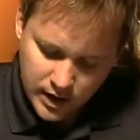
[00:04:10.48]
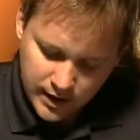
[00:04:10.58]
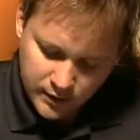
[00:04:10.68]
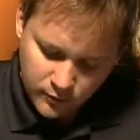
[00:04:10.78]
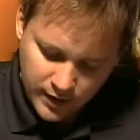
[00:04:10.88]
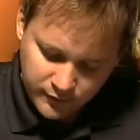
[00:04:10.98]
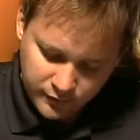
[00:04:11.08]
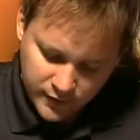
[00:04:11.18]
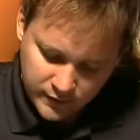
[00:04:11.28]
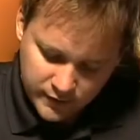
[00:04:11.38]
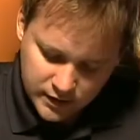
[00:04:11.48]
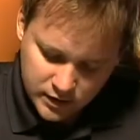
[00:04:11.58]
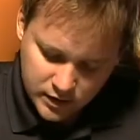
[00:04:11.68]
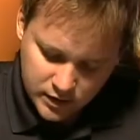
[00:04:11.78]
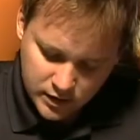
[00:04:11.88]
and then right in front of it,
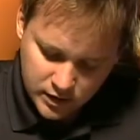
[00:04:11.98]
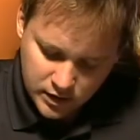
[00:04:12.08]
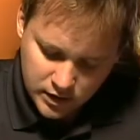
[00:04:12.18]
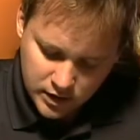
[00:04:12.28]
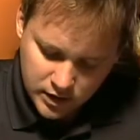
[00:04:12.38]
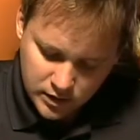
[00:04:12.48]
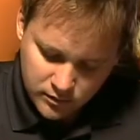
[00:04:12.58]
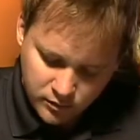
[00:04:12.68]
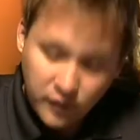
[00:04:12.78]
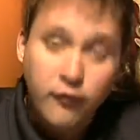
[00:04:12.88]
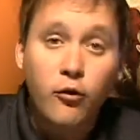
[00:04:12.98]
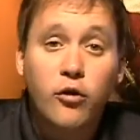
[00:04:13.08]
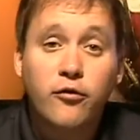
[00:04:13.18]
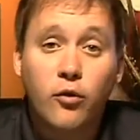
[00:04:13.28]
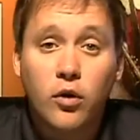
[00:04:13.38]
put
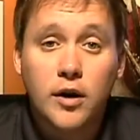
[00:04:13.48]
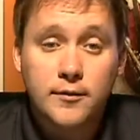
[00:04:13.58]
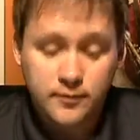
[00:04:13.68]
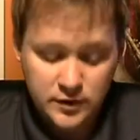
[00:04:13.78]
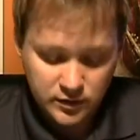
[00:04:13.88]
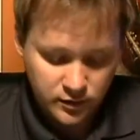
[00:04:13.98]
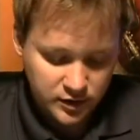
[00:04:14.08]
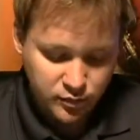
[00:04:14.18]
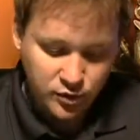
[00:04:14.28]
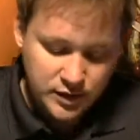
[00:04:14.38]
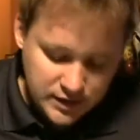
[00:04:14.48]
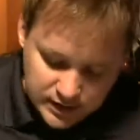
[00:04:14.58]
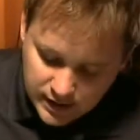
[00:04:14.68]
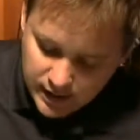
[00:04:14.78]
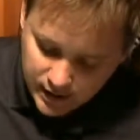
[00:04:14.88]
4/4. So we're going to
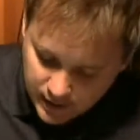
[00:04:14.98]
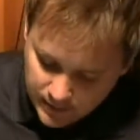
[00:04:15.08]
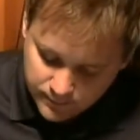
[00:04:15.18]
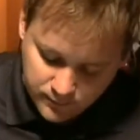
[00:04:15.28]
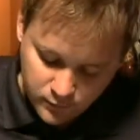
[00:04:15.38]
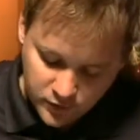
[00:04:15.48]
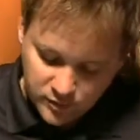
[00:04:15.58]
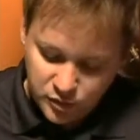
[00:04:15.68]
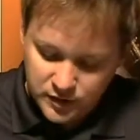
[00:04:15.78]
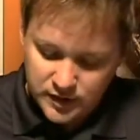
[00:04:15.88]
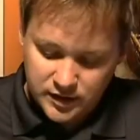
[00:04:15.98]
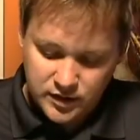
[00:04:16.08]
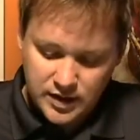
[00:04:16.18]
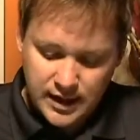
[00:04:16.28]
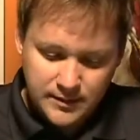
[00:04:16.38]
put the
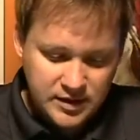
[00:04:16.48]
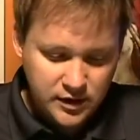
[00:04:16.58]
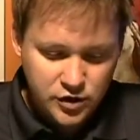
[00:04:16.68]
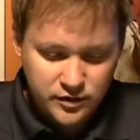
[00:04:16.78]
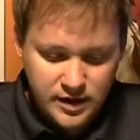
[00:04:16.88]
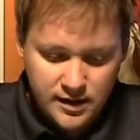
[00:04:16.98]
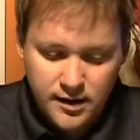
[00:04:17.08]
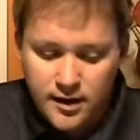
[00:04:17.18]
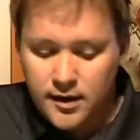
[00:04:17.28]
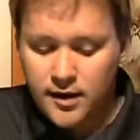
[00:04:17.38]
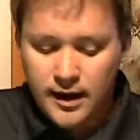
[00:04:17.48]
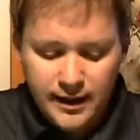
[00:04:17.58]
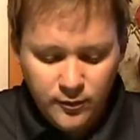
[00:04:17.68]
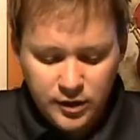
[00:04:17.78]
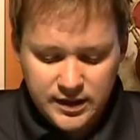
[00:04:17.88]
time signature there, and
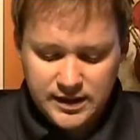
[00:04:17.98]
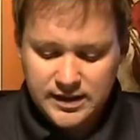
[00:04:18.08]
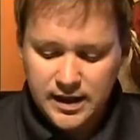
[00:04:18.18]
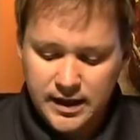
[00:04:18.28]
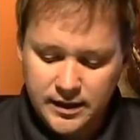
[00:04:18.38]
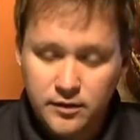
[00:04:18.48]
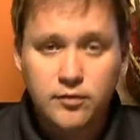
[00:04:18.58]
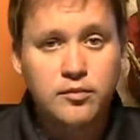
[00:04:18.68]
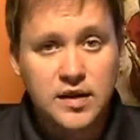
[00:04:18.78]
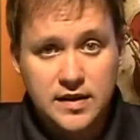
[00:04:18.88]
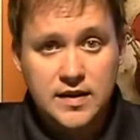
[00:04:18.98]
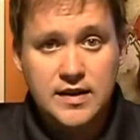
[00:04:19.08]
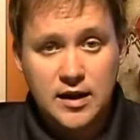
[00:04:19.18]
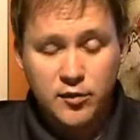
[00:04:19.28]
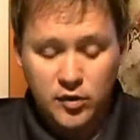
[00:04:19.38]
then we're going to decide, because of the
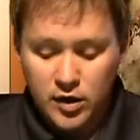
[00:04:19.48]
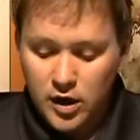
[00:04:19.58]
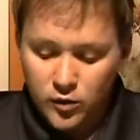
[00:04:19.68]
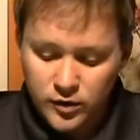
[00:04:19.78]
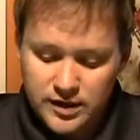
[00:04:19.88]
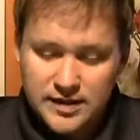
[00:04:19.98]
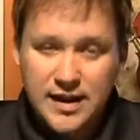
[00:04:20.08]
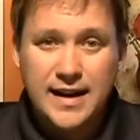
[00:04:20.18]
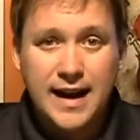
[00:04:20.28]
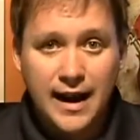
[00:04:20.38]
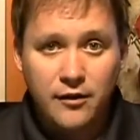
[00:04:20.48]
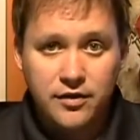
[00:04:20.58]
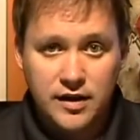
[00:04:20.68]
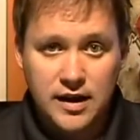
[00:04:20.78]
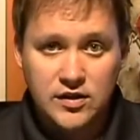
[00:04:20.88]
tempo, we're going to decide how
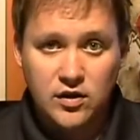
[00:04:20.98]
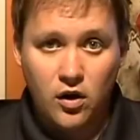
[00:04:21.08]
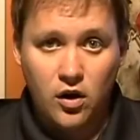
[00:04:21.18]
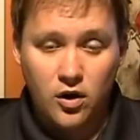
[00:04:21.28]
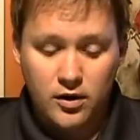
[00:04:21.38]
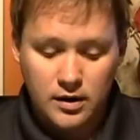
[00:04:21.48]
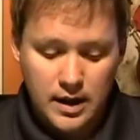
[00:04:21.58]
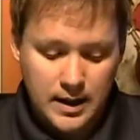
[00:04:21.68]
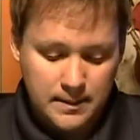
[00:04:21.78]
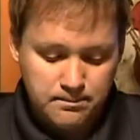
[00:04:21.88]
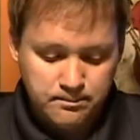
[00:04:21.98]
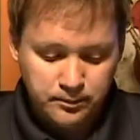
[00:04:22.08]
things are